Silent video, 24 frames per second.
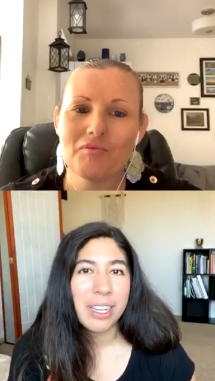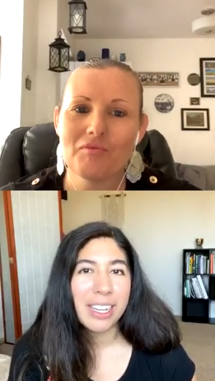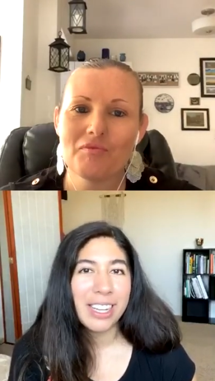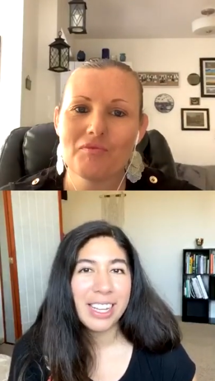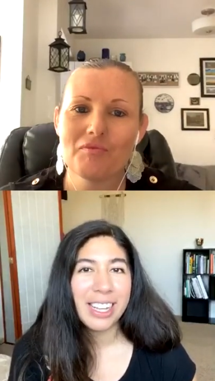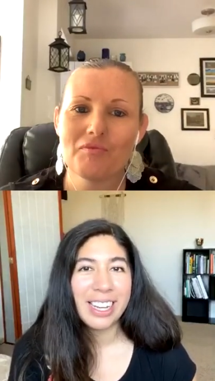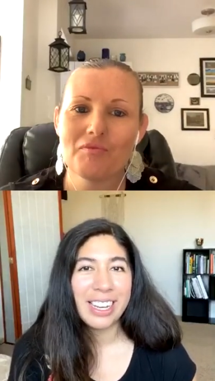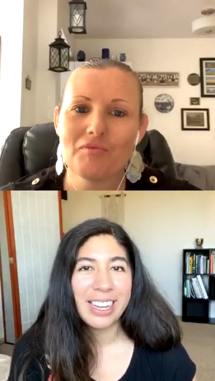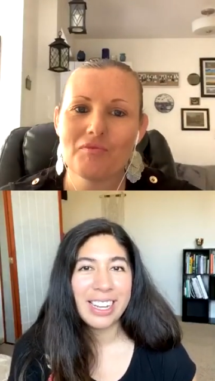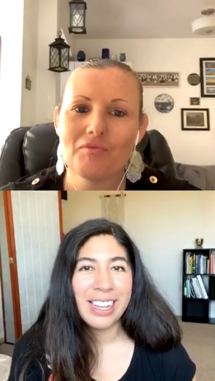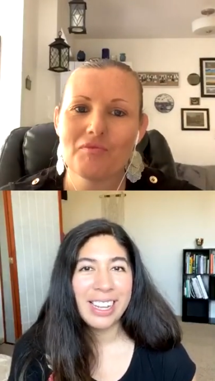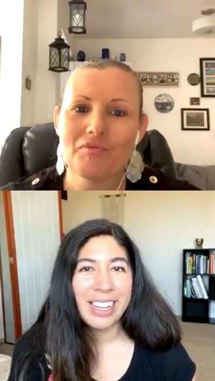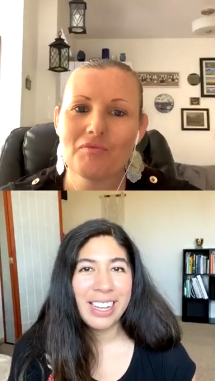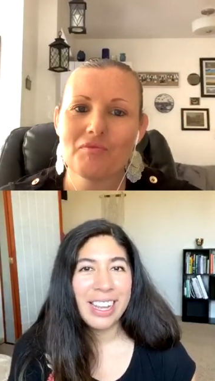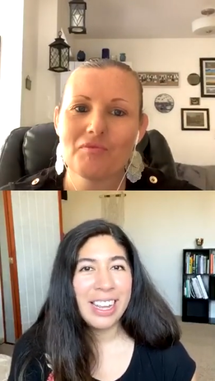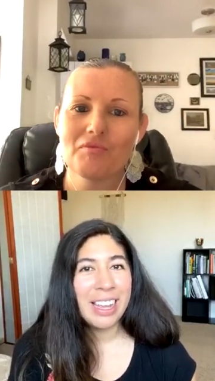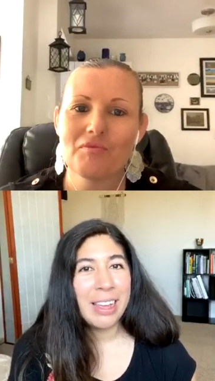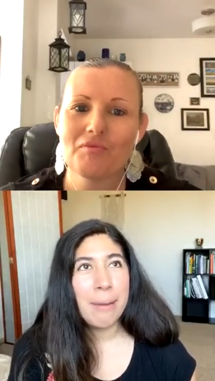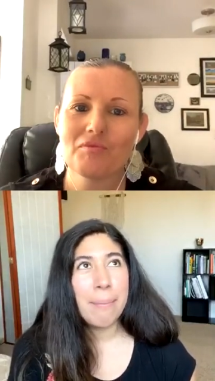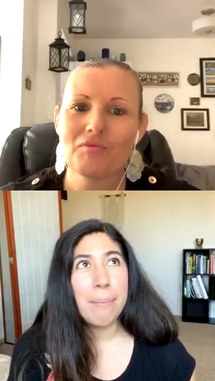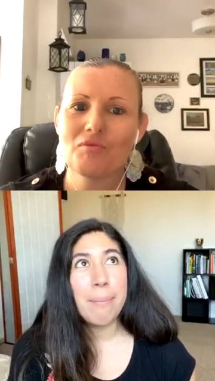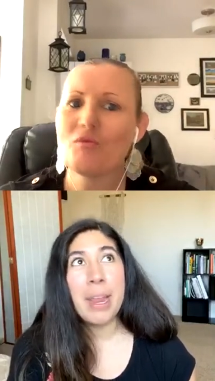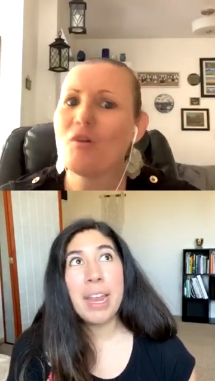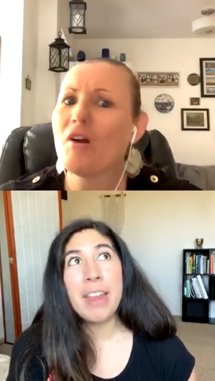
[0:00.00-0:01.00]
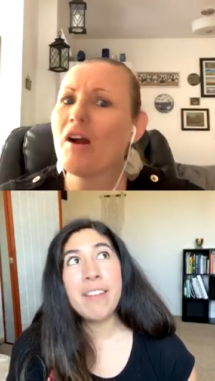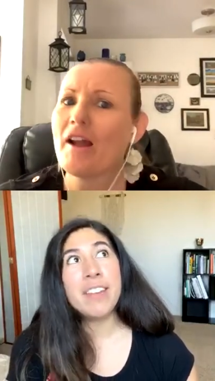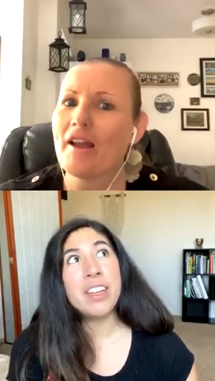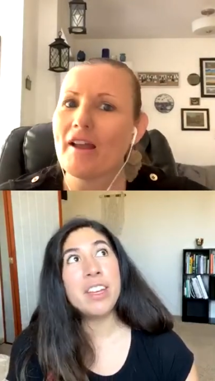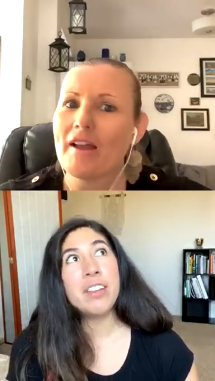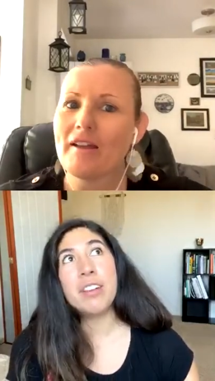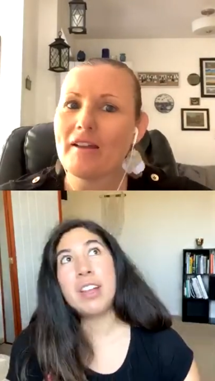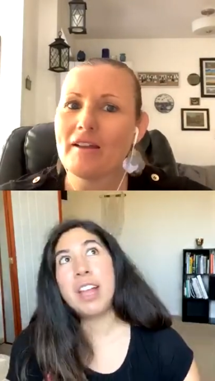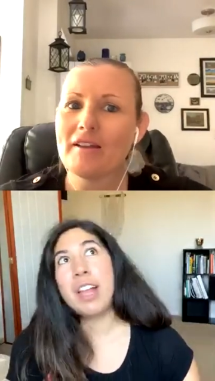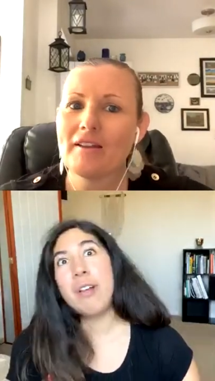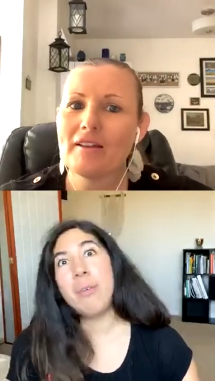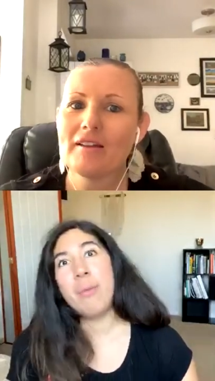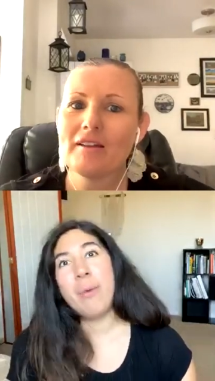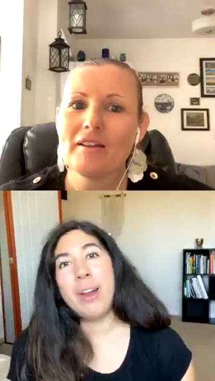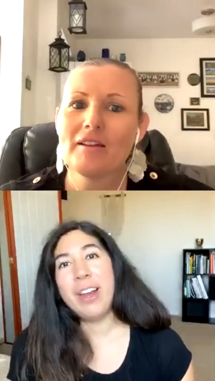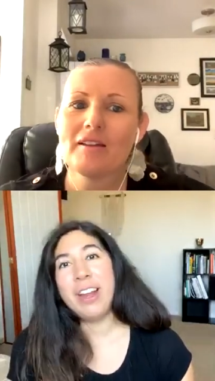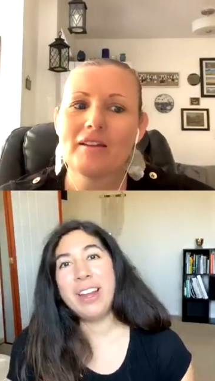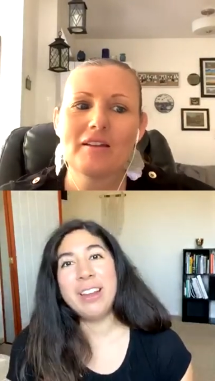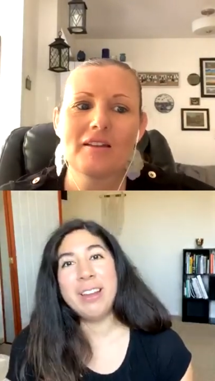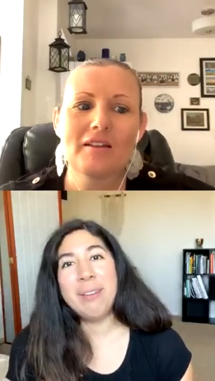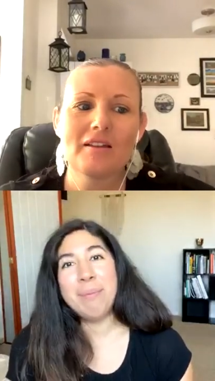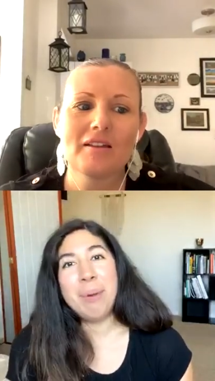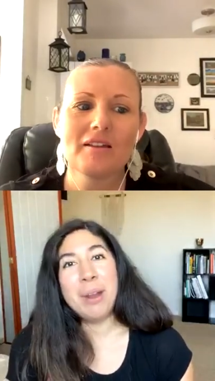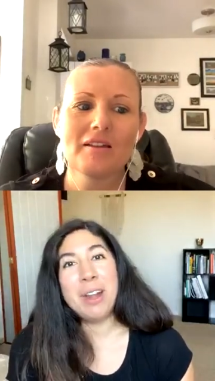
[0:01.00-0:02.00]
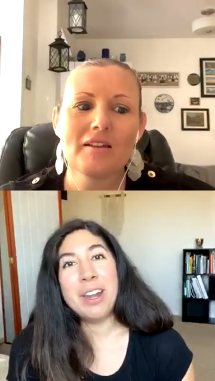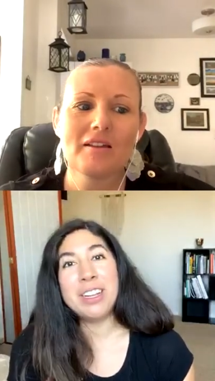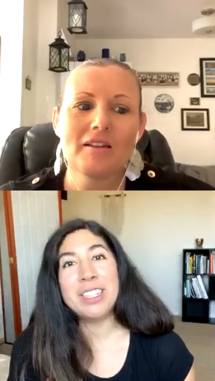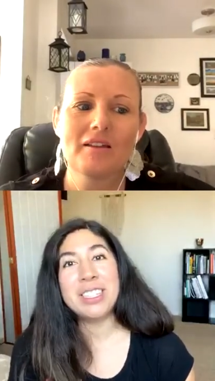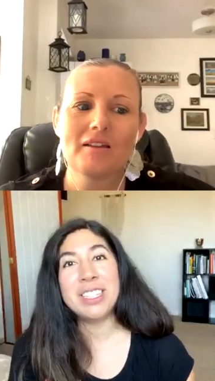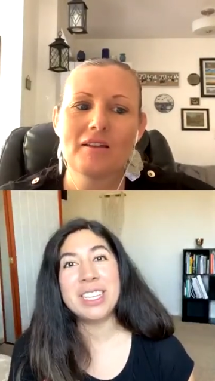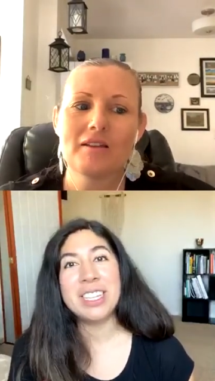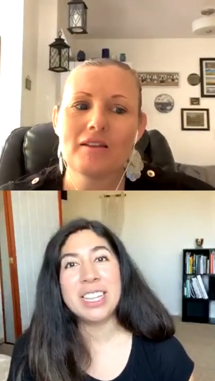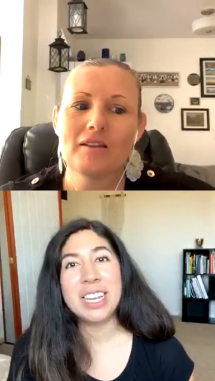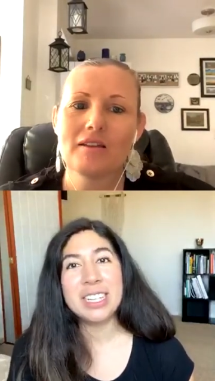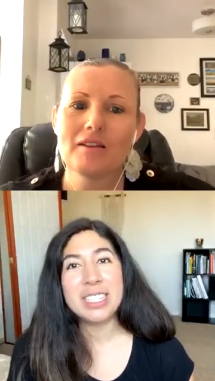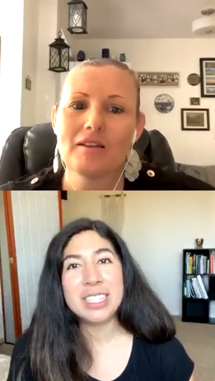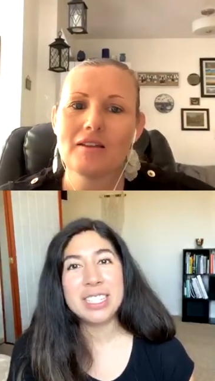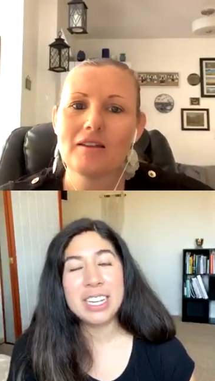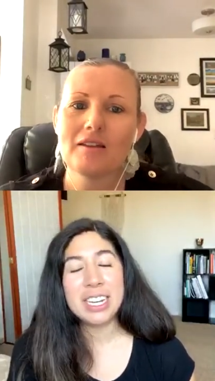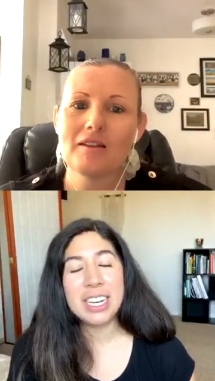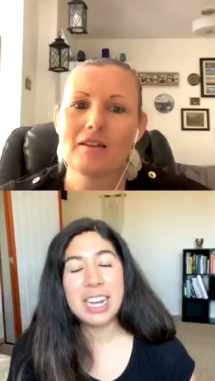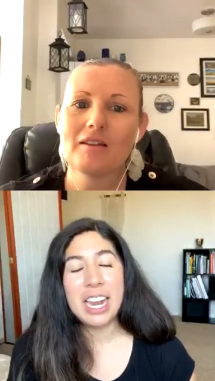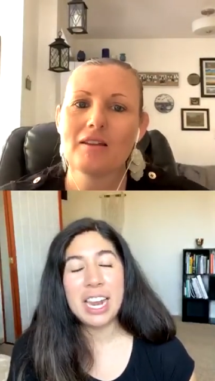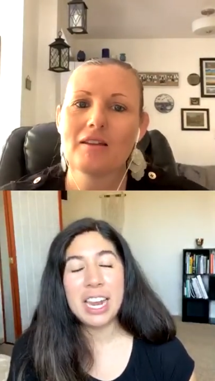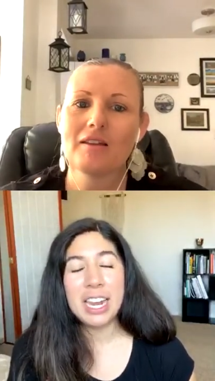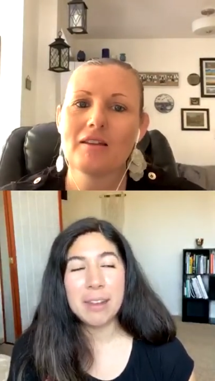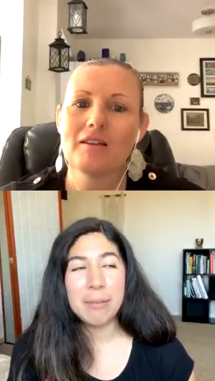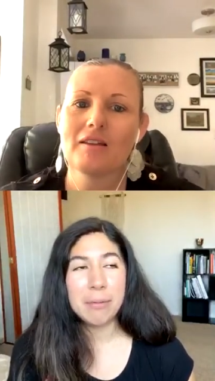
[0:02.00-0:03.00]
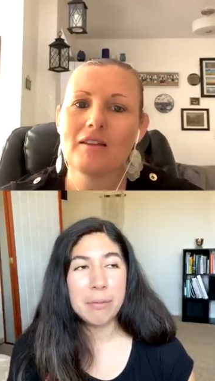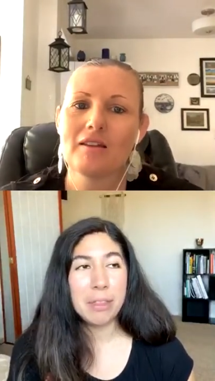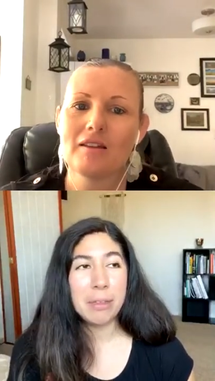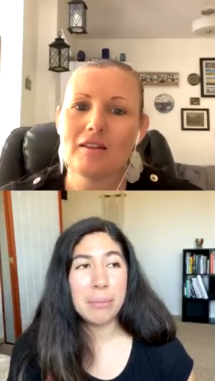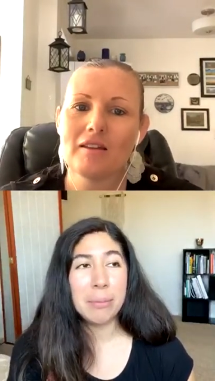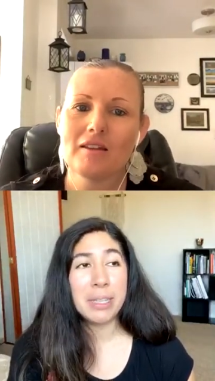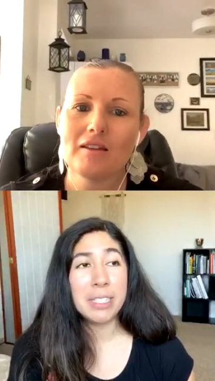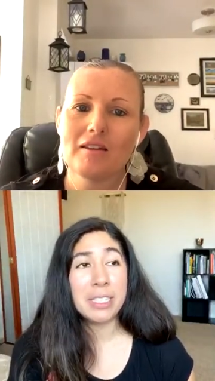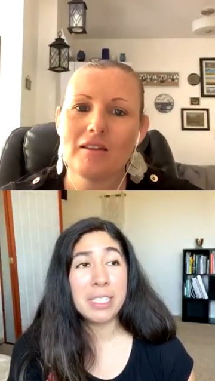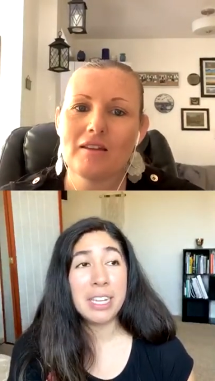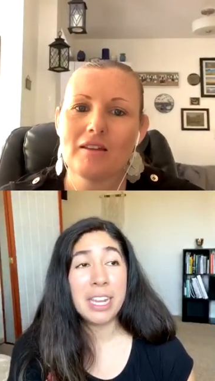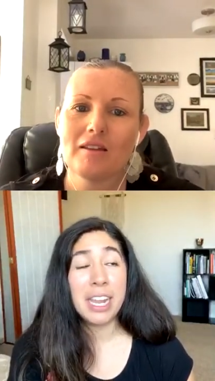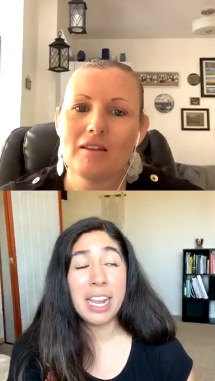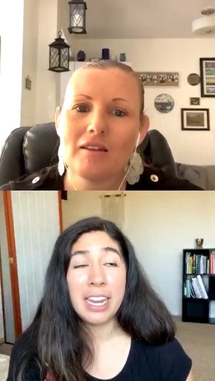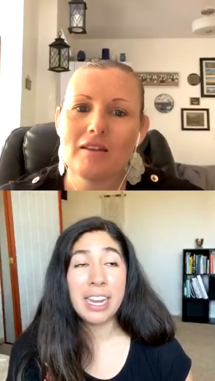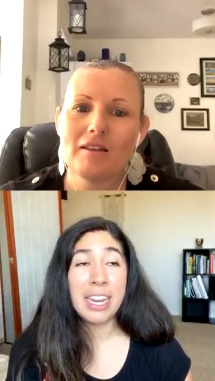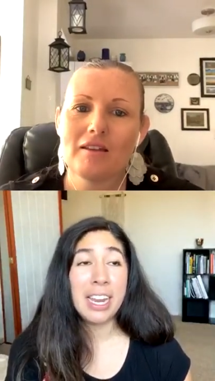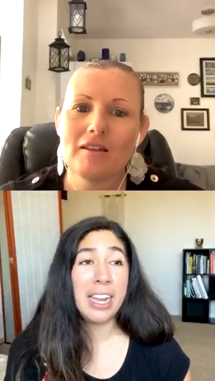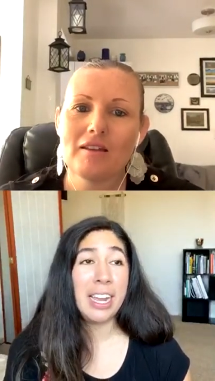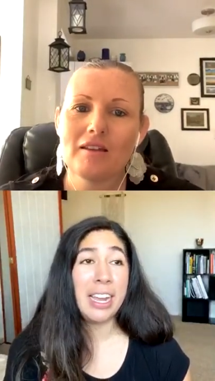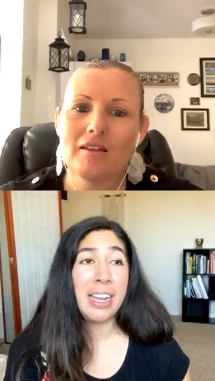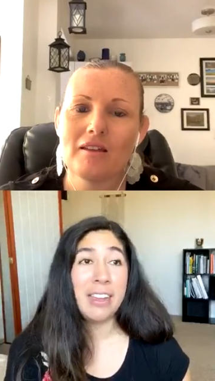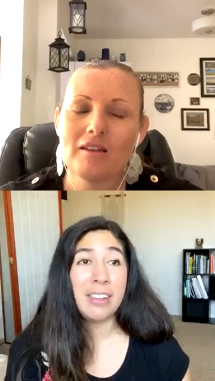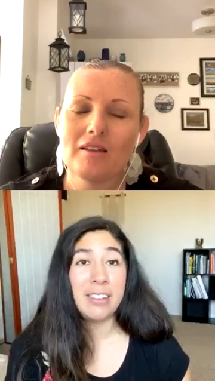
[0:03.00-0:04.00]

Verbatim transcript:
Speaker 1: Like maybe right. you'll get one person that's like, "Hey, I'm really busy. I can't.